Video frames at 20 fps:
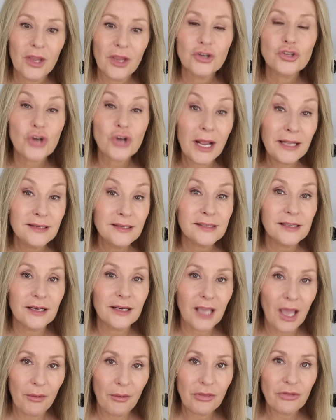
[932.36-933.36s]
trends that are
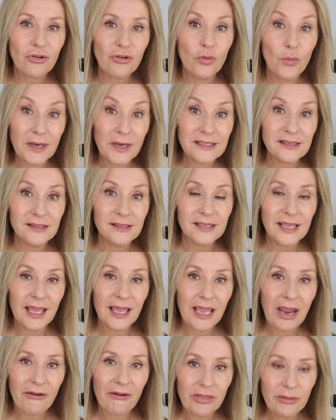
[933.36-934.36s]
going through Western
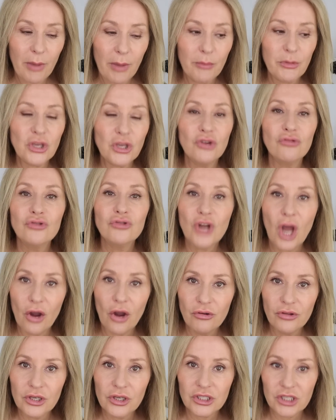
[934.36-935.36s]
skincare at the moment. You
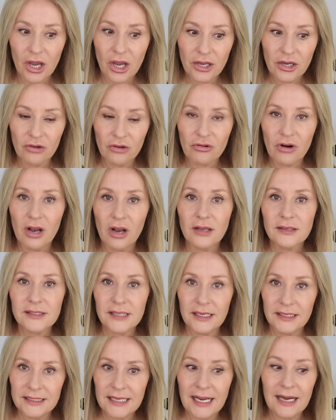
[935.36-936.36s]
know that Tiger Grass
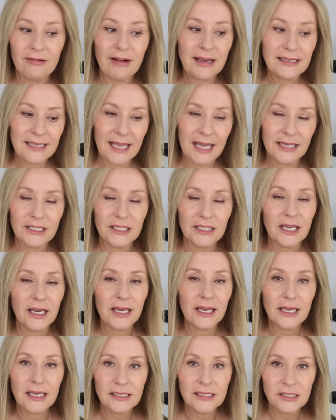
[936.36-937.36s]
Centella
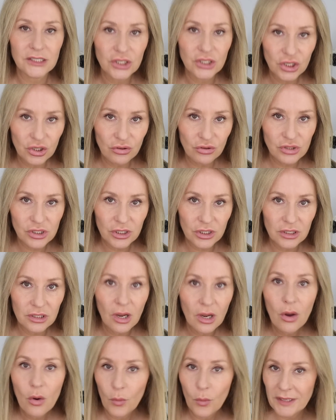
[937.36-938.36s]
Asiatica is huge in
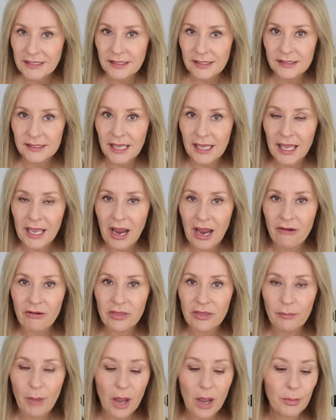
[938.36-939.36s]
Western skincare at
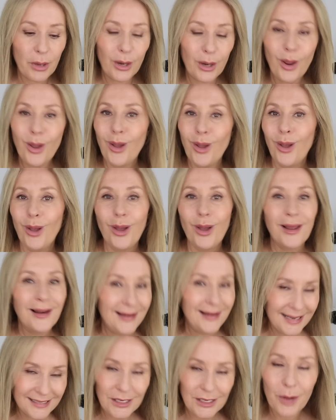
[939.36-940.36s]
the moment.
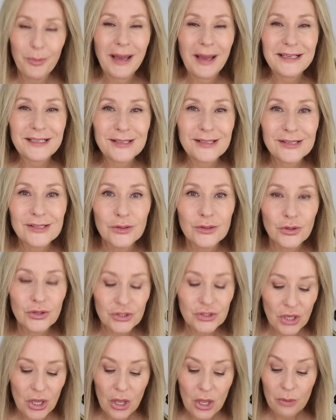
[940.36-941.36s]
Let's go back to the
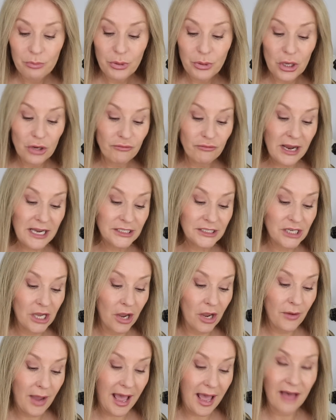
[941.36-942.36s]
source.
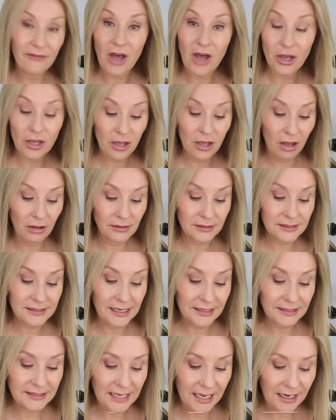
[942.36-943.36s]
Purito have a cult
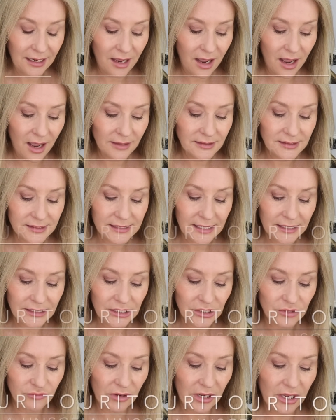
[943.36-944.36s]
Centella
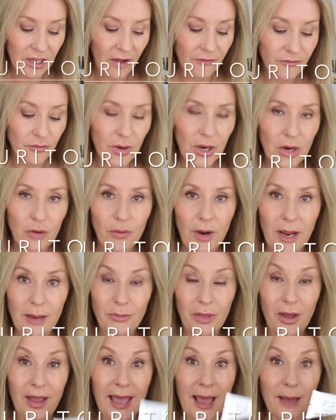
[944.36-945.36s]
unscented recovery cream
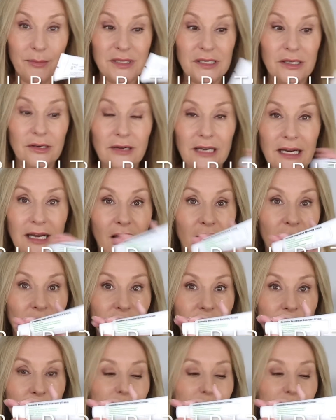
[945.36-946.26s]
that I absolutely love.